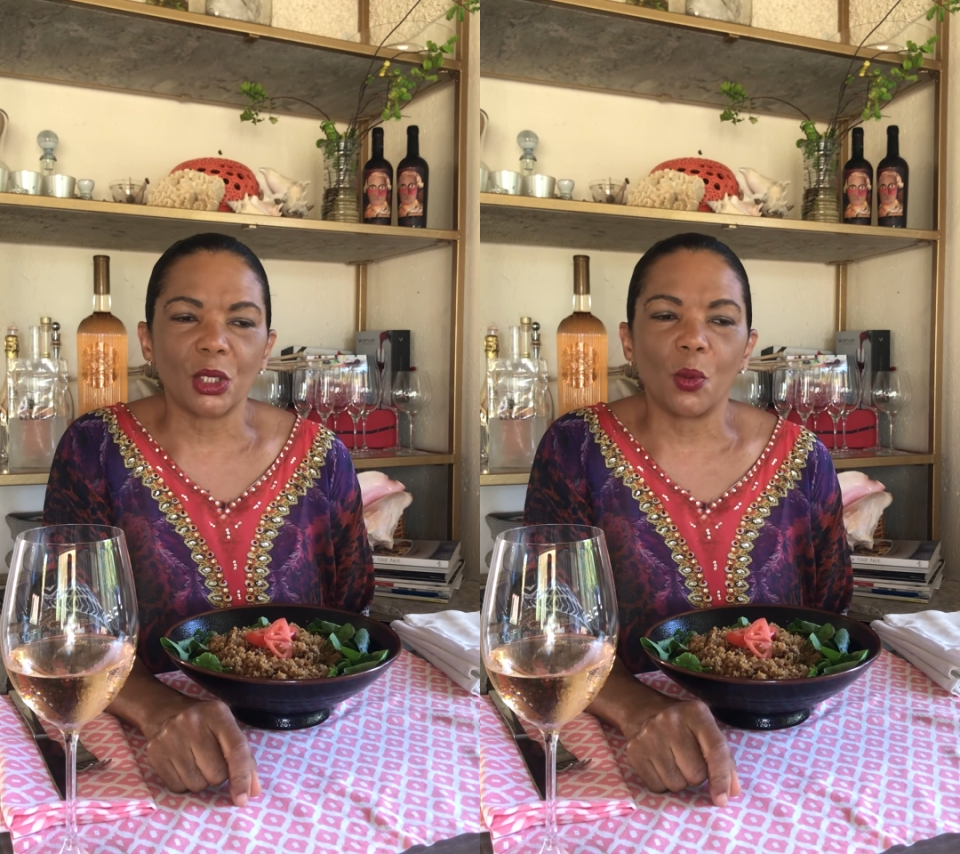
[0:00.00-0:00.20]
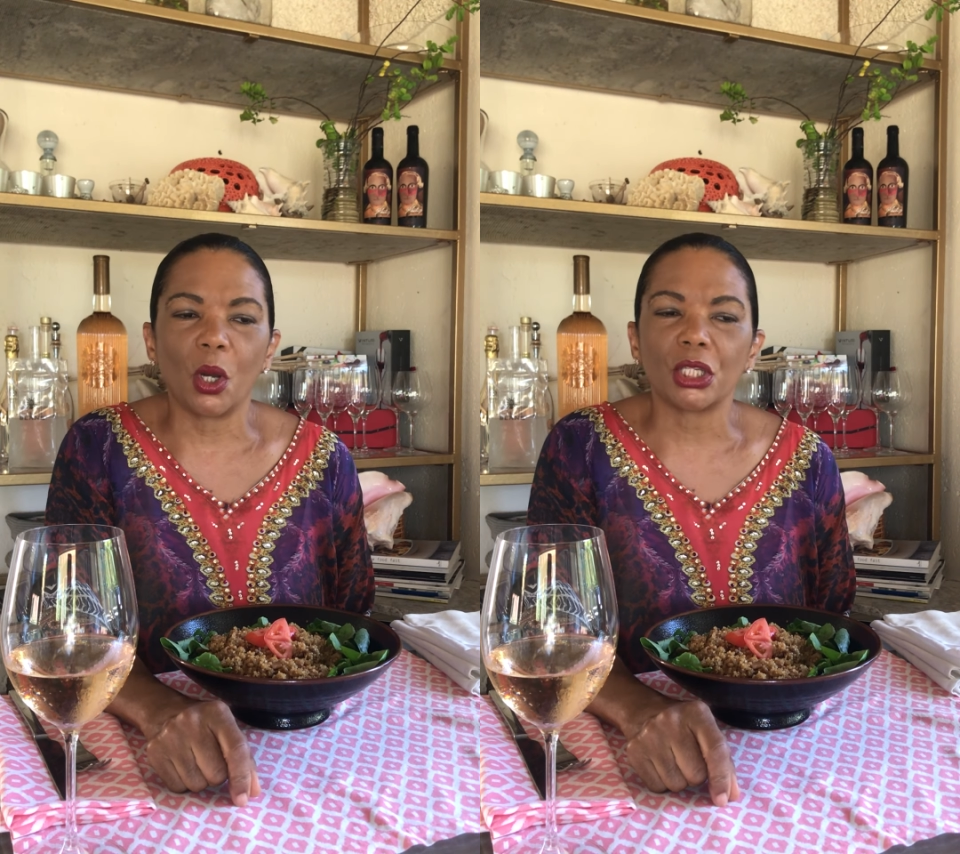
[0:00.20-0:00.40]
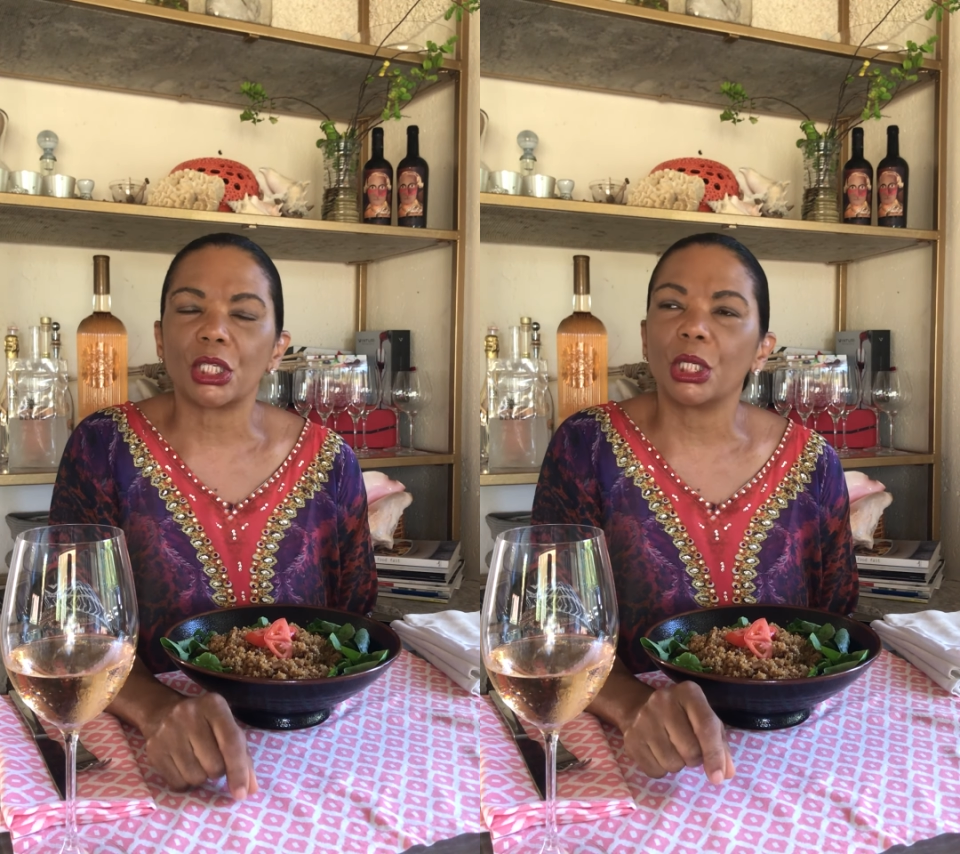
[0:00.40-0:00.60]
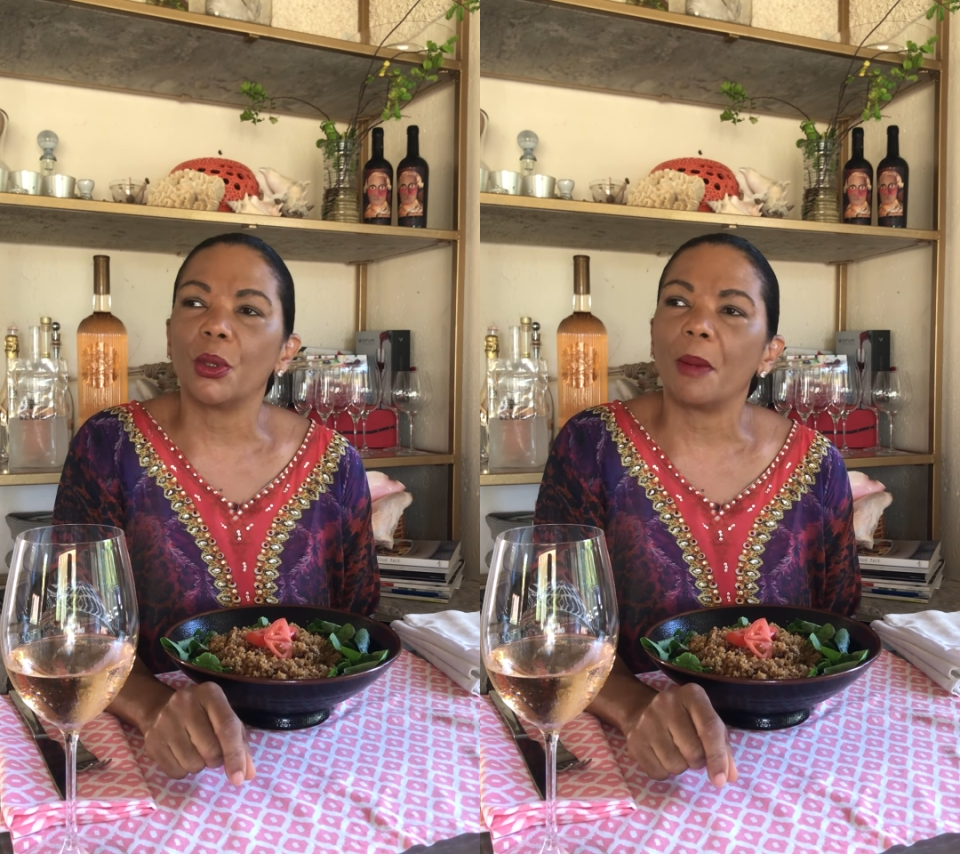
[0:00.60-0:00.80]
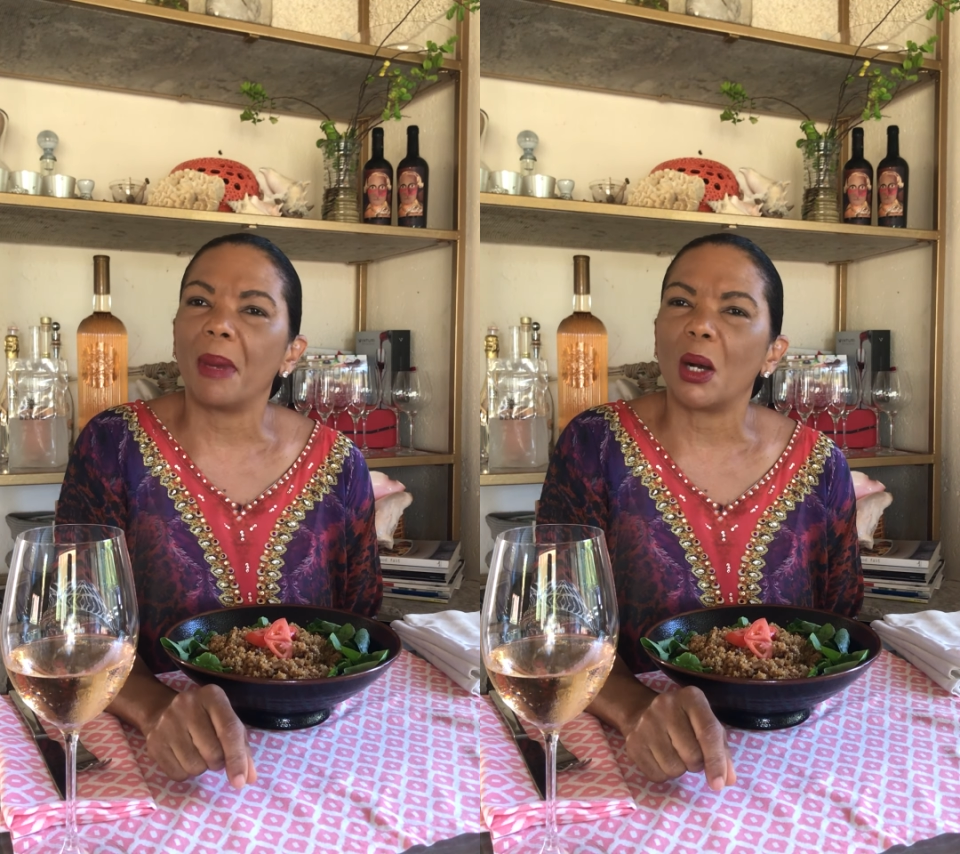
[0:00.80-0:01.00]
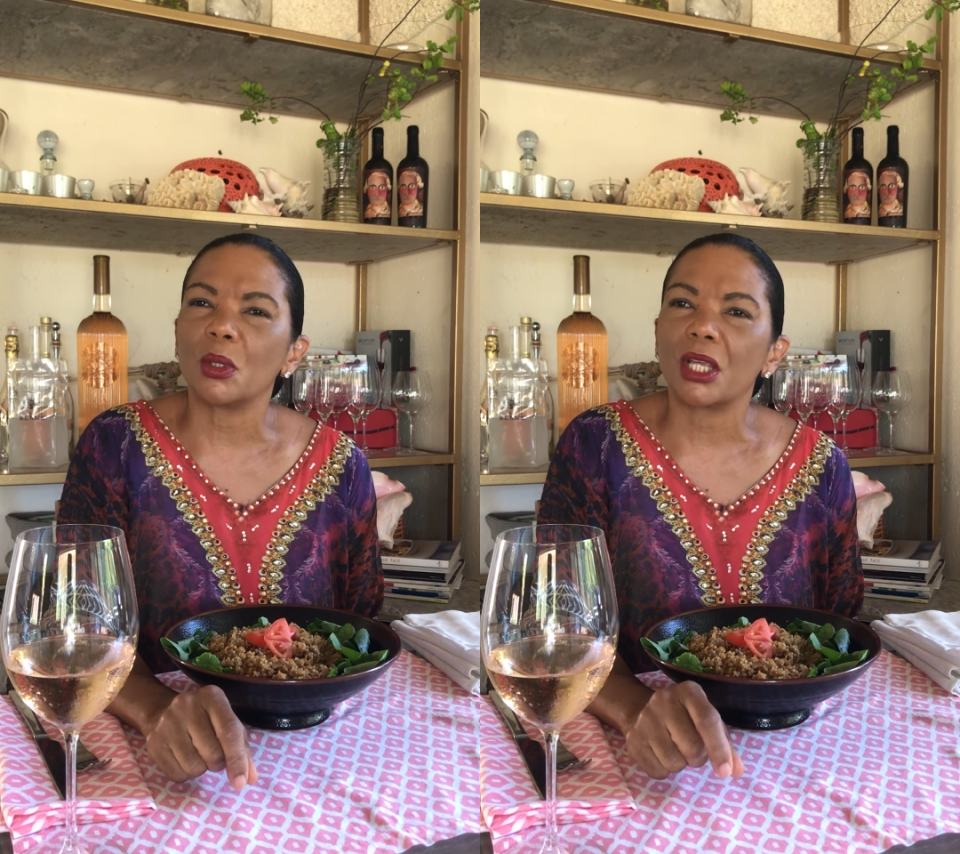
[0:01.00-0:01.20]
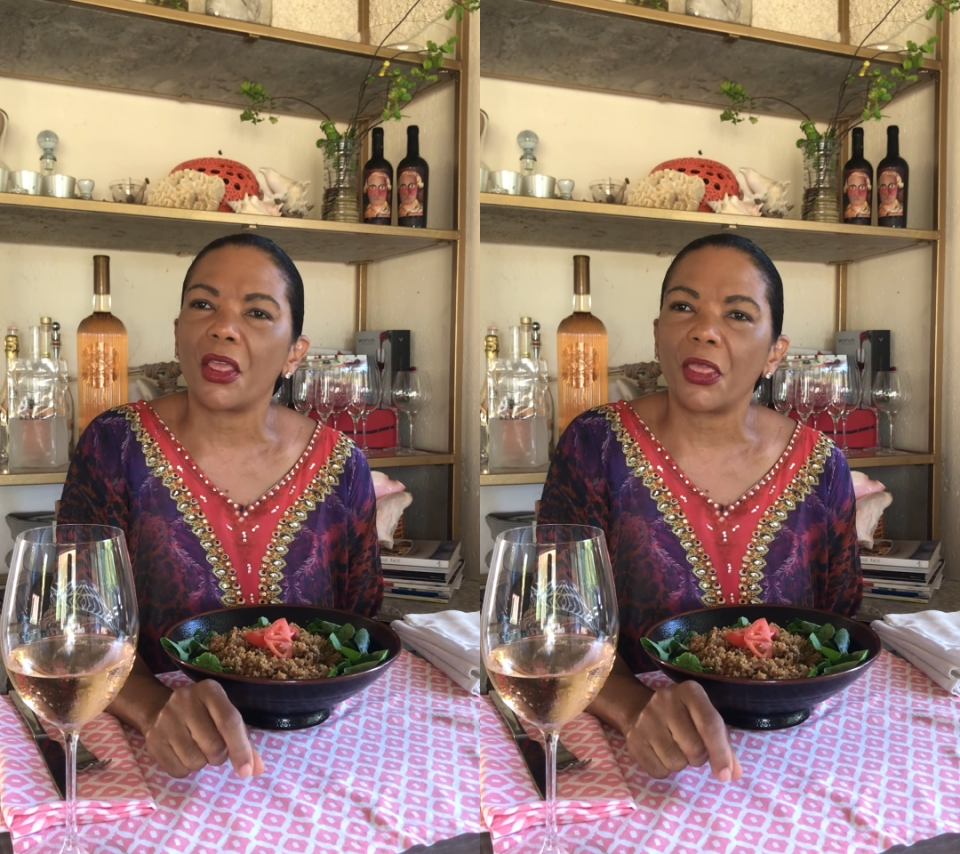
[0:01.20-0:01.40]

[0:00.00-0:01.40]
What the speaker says: you want to go about